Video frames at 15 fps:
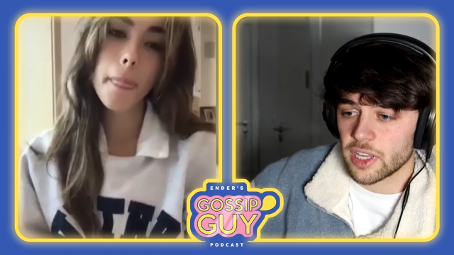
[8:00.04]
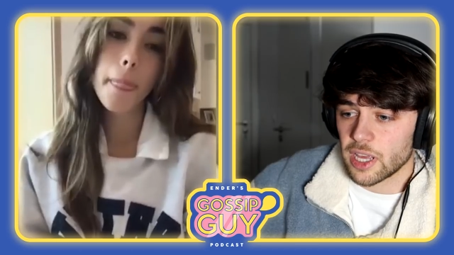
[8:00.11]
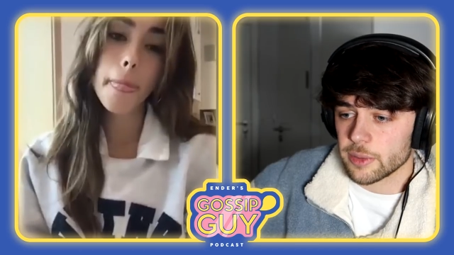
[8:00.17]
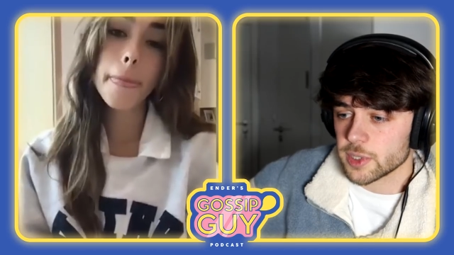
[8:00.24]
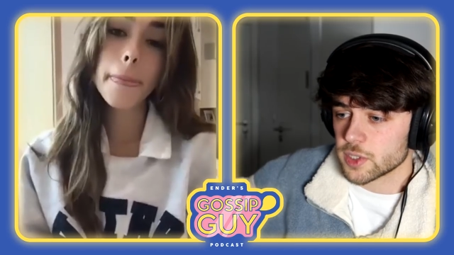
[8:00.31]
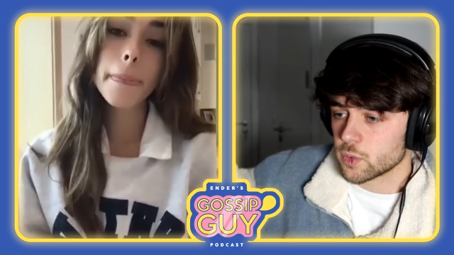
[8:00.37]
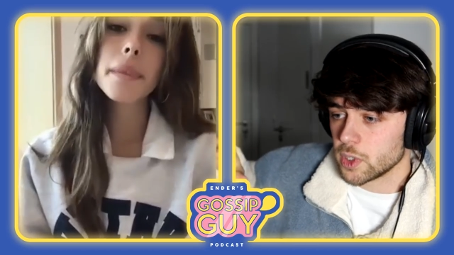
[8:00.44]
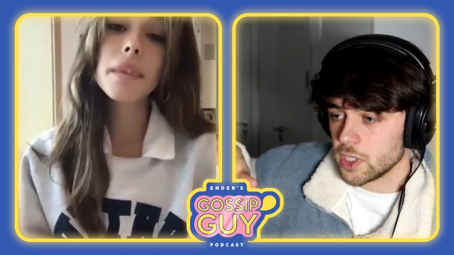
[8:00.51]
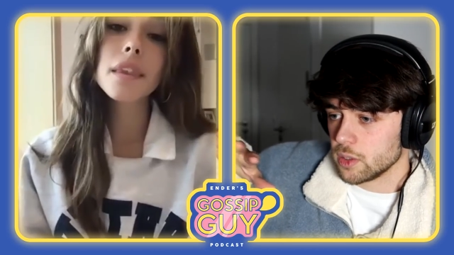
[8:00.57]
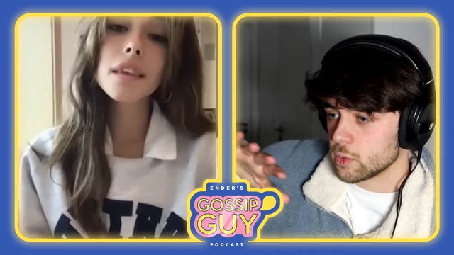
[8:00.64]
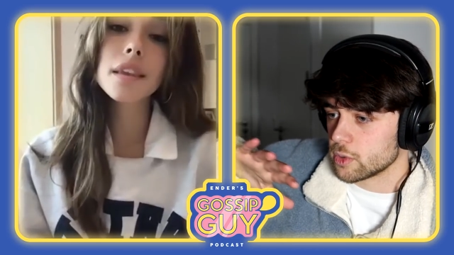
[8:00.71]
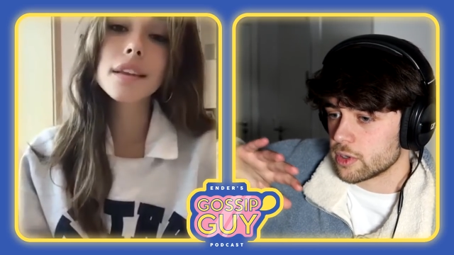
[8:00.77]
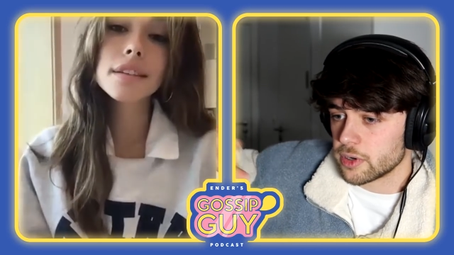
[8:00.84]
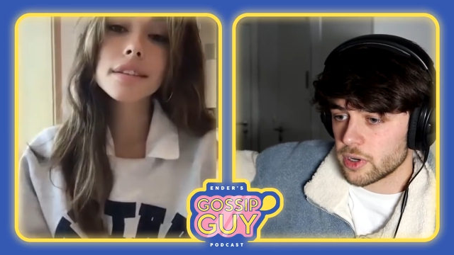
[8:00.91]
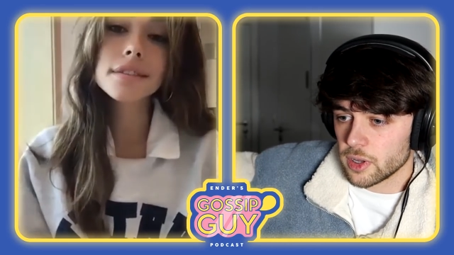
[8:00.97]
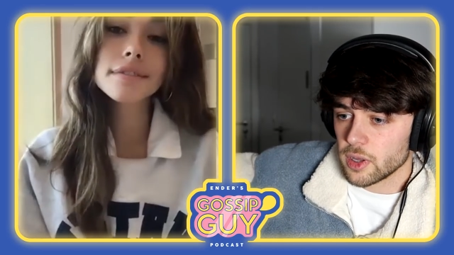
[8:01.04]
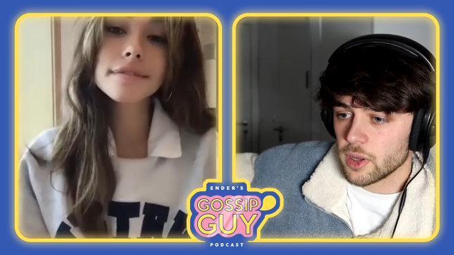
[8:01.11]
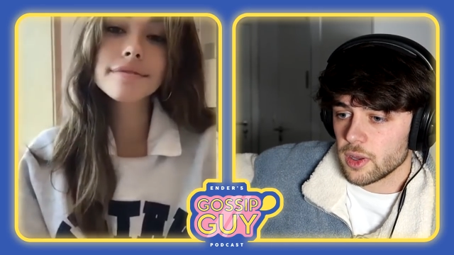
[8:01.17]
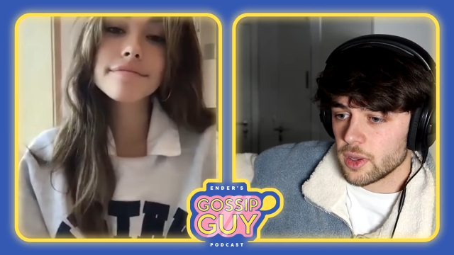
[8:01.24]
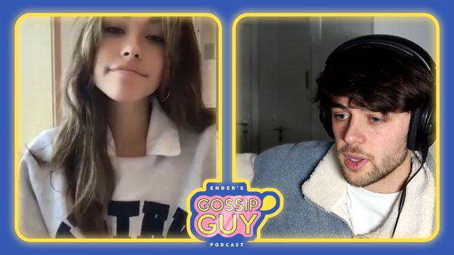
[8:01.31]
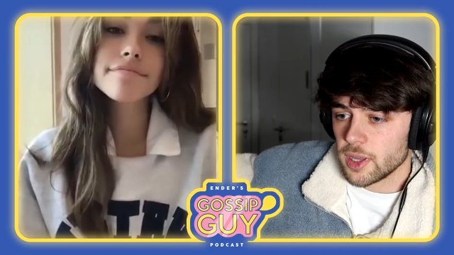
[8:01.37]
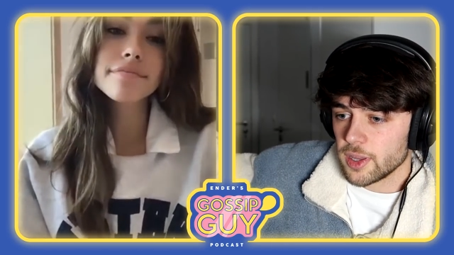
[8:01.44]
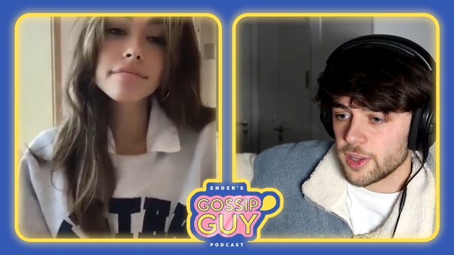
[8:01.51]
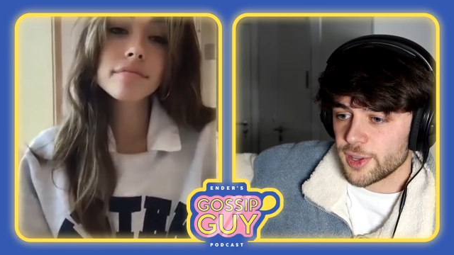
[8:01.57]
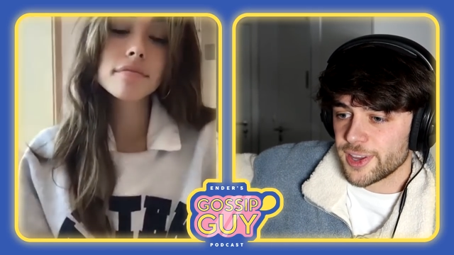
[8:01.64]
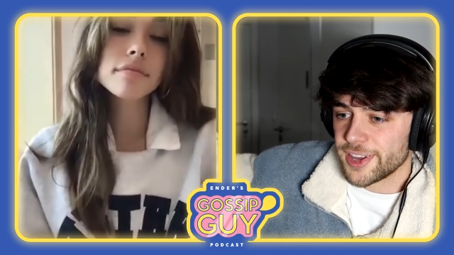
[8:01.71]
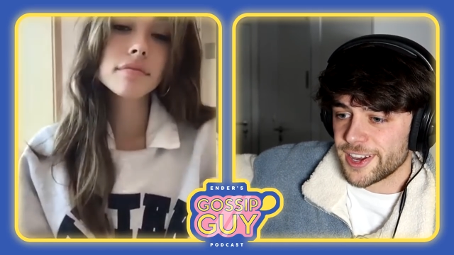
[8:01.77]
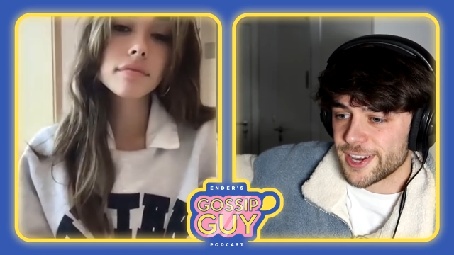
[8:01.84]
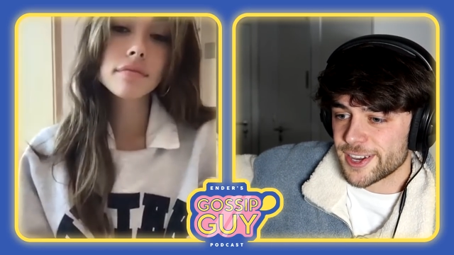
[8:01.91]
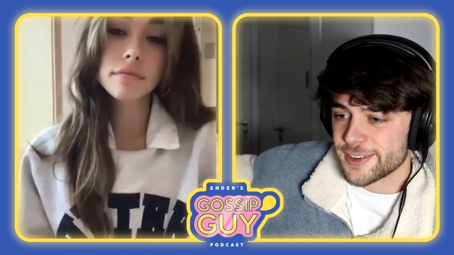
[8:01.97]
Speaker 1: the Jabbis, we were,
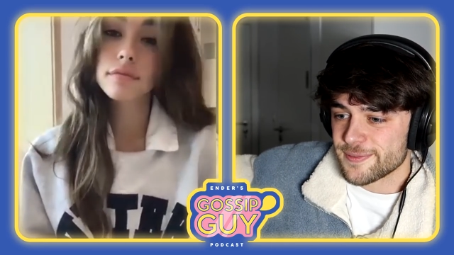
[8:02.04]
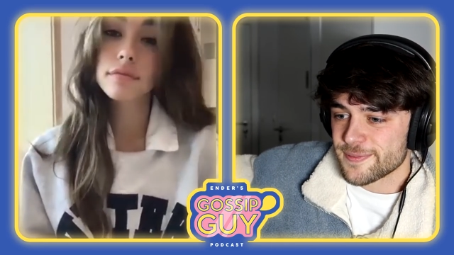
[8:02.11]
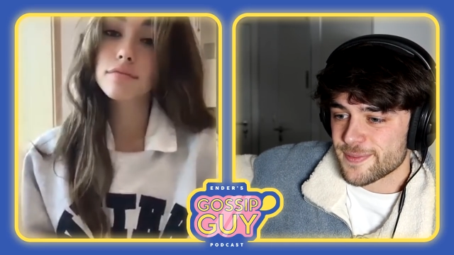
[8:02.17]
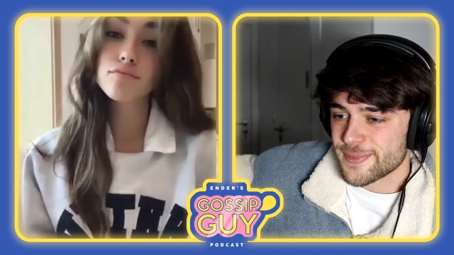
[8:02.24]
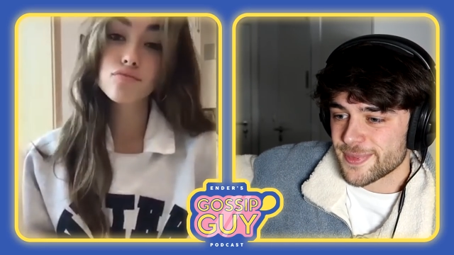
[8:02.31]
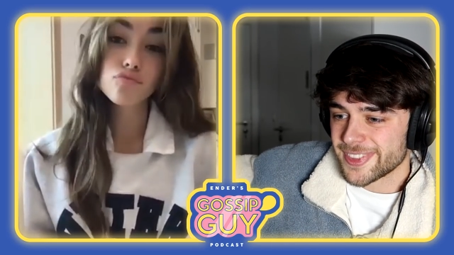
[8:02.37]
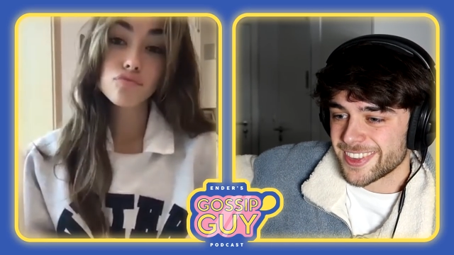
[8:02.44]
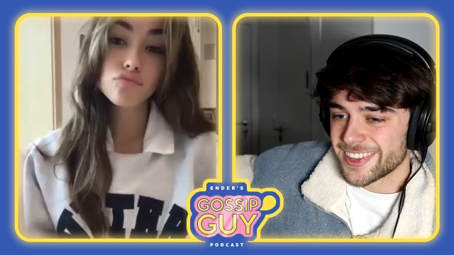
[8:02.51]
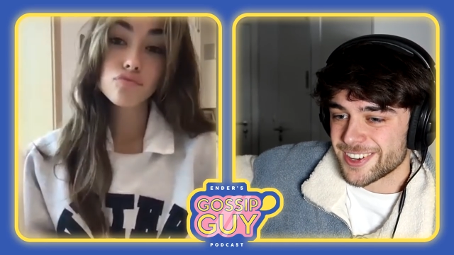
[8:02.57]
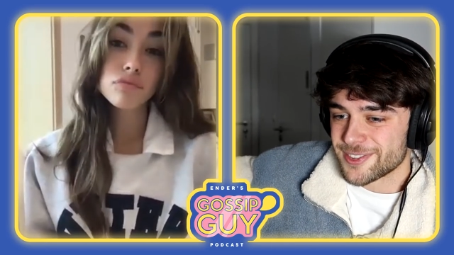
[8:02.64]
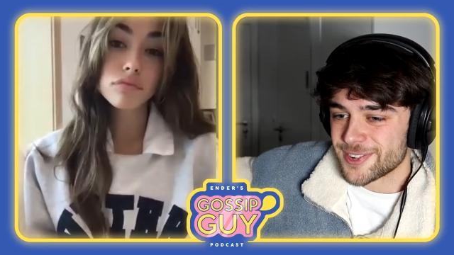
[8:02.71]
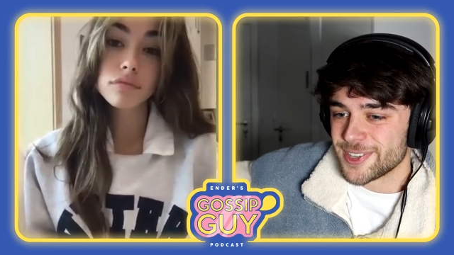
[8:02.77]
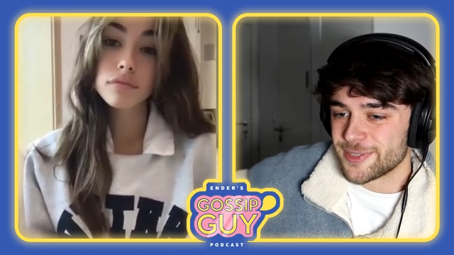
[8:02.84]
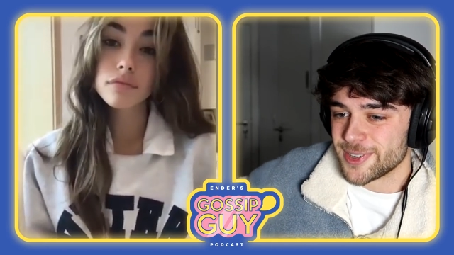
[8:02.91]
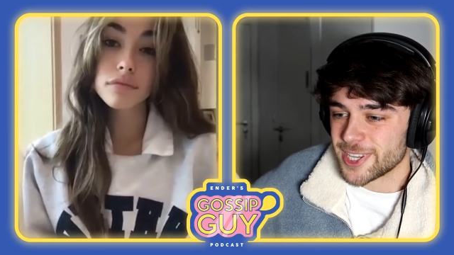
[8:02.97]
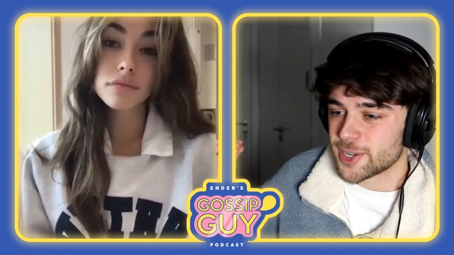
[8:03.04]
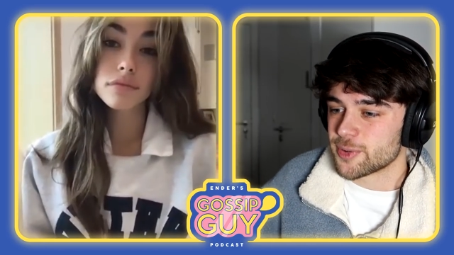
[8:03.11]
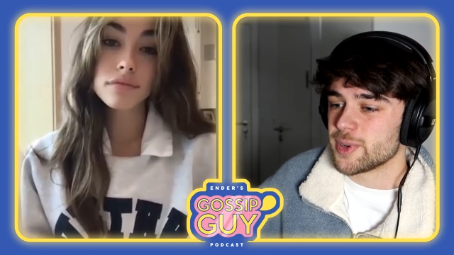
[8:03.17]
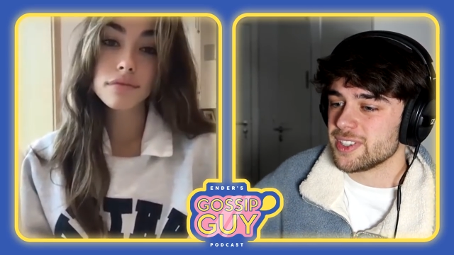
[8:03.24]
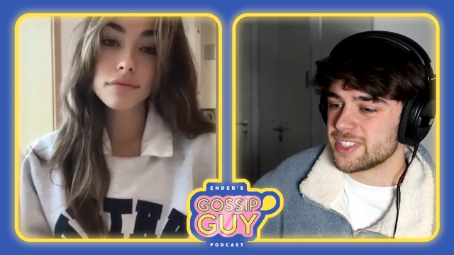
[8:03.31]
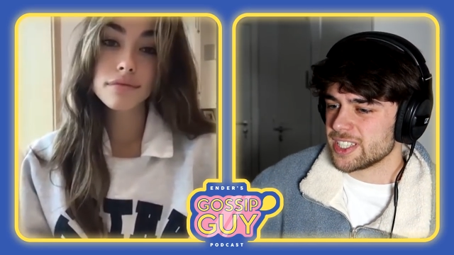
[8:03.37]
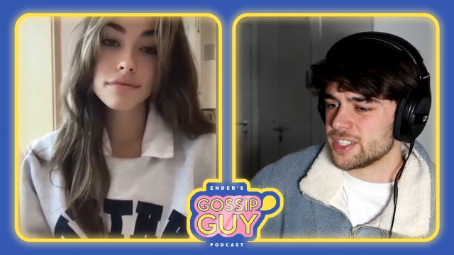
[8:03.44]
uh, we we agreed